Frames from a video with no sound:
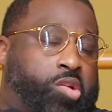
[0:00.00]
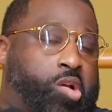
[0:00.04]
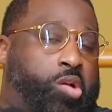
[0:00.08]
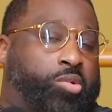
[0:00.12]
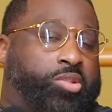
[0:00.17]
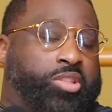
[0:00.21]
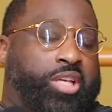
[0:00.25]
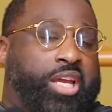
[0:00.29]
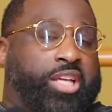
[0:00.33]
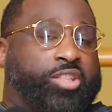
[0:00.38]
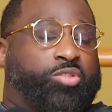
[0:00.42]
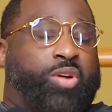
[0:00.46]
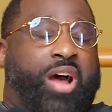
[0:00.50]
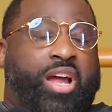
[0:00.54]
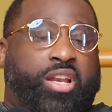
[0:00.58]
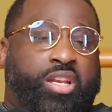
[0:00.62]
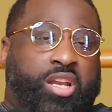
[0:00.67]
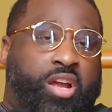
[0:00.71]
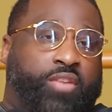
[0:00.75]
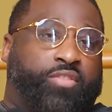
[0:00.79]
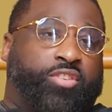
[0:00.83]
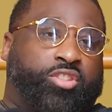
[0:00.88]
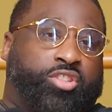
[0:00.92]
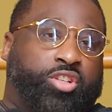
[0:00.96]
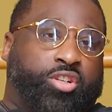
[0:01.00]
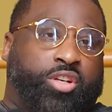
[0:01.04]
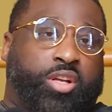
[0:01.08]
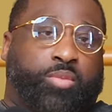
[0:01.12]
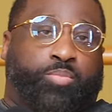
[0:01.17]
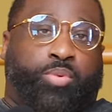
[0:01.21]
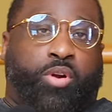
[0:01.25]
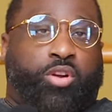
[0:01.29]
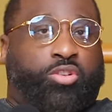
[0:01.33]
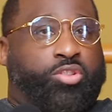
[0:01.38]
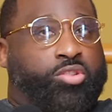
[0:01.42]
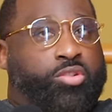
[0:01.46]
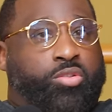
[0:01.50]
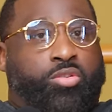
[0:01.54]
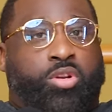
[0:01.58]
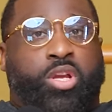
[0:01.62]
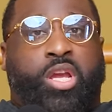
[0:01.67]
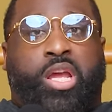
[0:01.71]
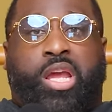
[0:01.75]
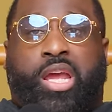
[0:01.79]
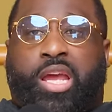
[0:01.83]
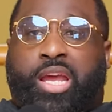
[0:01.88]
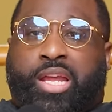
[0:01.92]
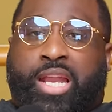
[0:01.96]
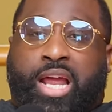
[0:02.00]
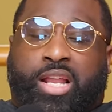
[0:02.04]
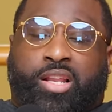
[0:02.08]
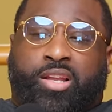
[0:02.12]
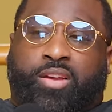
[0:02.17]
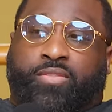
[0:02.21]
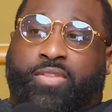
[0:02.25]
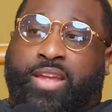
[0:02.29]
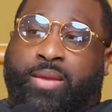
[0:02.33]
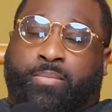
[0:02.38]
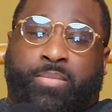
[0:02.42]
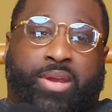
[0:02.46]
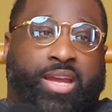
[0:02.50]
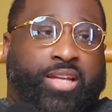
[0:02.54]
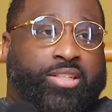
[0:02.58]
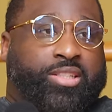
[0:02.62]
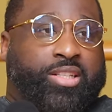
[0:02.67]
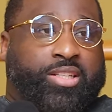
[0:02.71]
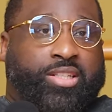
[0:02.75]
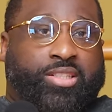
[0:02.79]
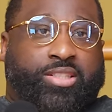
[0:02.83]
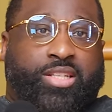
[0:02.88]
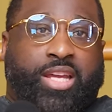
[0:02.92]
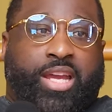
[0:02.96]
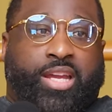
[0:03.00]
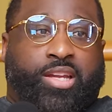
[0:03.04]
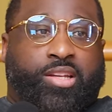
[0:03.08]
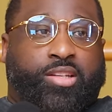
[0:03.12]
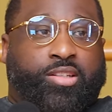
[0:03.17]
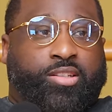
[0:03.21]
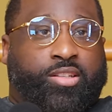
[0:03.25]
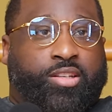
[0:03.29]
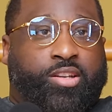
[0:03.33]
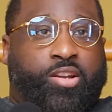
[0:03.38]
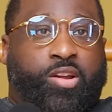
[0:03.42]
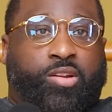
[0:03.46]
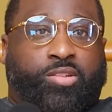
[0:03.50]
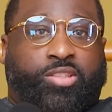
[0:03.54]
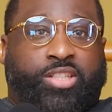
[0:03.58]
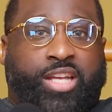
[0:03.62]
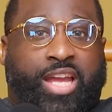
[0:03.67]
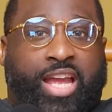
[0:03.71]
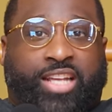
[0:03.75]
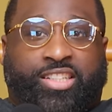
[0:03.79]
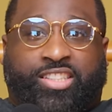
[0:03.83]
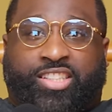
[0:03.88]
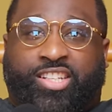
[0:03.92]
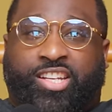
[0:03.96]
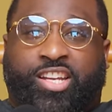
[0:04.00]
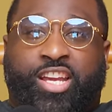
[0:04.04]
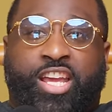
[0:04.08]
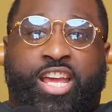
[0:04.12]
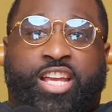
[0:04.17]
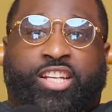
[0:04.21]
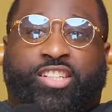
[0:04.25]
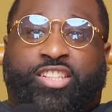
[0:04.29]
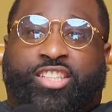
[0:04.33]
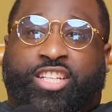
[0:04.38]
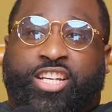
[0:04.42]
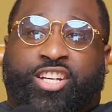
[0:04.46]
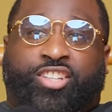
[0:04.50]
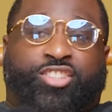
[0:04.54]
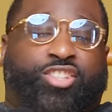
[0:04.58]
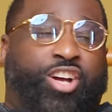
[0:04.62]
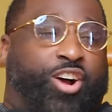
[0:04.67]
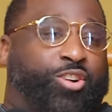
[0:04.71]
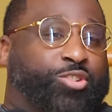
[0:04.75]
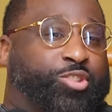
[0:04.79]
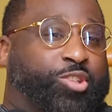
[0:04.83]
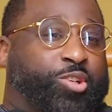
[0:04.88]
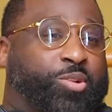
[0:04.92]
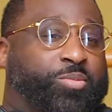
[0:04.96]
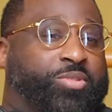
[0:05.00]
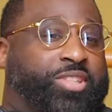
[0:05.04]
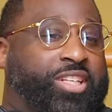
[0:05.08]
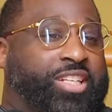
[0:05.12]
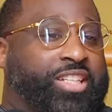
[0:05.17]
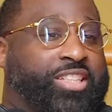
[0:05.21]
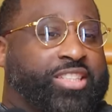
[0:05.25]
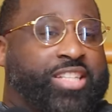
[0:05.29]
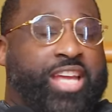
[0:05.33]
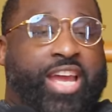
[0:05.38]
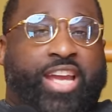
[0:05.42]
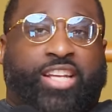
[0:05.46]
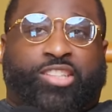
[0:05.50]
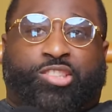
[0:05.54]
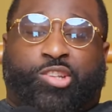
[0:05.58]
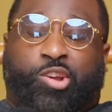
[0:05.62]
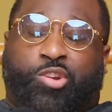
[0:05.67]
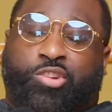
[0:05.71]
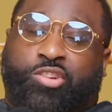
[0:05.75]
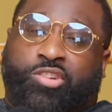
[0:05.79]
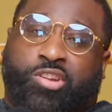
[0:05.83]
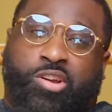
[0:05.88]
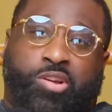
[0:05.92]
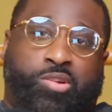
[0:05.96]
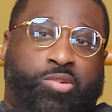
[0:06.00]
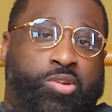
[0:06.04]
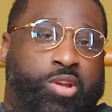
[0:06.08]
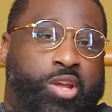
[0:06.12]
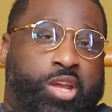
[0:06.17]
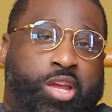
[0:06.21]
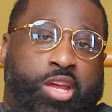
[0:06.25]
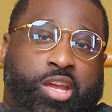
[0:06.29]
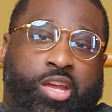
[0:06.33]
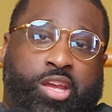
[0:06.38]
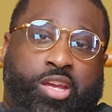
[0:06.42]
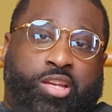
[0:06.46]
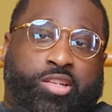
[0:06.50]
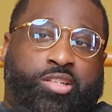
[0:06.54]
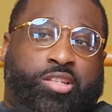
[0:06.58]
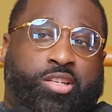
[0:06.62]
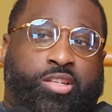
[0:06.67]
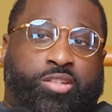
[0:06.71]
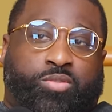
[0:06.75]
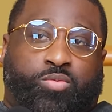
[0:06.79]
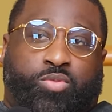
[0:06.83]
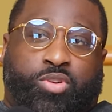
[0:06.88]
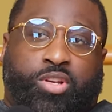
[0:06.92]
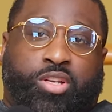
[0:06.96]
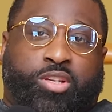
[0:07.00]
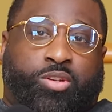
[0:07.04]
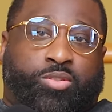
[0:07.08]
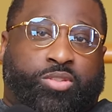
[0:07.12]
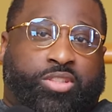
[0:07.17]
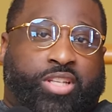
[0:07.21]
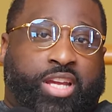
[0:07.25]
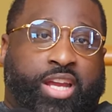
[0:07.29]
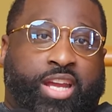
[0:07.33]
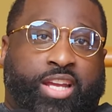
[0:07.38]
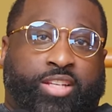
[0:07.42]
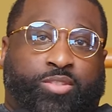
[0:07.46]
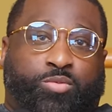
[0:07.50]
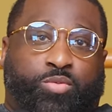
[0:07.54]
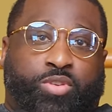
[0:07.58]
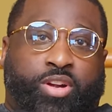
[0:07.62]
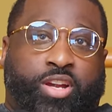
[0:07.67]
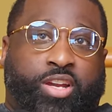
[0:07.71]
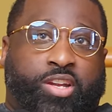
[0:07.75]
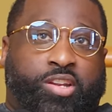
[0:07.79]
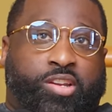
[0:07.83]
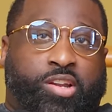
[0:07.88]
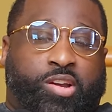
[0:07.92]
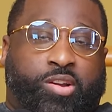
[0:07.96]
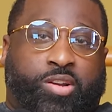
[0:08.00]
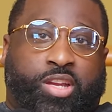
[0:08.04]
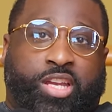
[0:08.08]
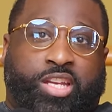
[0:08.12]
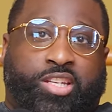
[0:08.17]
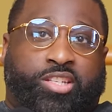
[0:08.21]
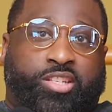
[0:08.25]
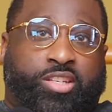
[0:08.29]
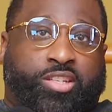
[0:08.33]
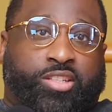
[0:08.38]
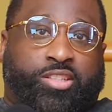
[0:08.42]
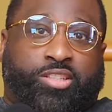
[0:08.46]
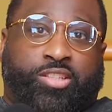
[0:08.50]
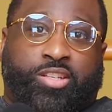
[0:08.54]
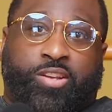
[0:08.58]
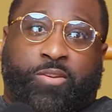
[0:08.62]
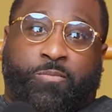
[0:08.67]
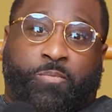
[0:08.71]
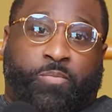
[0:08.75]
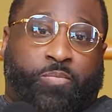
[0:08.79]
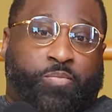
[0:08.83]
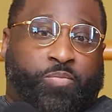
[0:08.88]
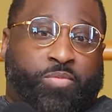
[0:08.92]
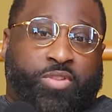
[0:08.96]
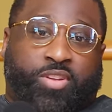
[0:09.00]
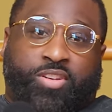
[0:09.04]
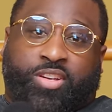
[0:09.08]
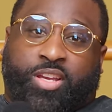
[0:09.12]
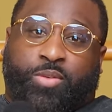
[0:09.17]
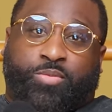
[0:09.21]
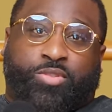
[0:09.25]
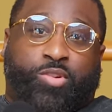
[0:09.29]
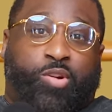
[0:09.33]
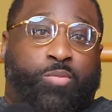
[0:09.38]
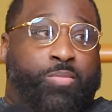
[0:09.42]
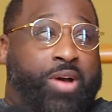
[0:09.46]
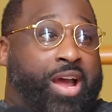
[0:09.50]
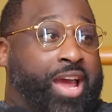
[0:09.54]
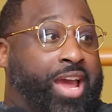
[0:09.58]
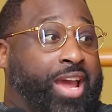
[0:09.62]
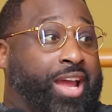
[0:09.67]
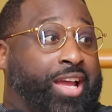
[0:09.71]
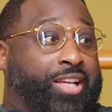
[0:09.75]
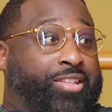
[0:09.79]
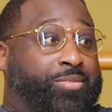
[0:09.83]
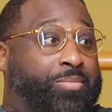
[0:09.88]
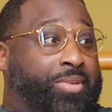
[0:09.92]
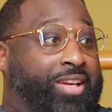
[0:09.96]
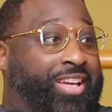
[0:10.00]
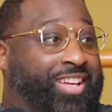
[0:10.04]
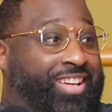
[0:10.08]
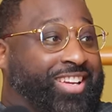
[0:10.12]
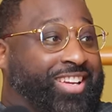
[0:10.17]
You know what I'm saying? So I never took it personal. And I love that man to this day. You know what I'm saying? I still talk to him to this day. So, you know, it's just one of those things where, you know, he just was on my ass, man.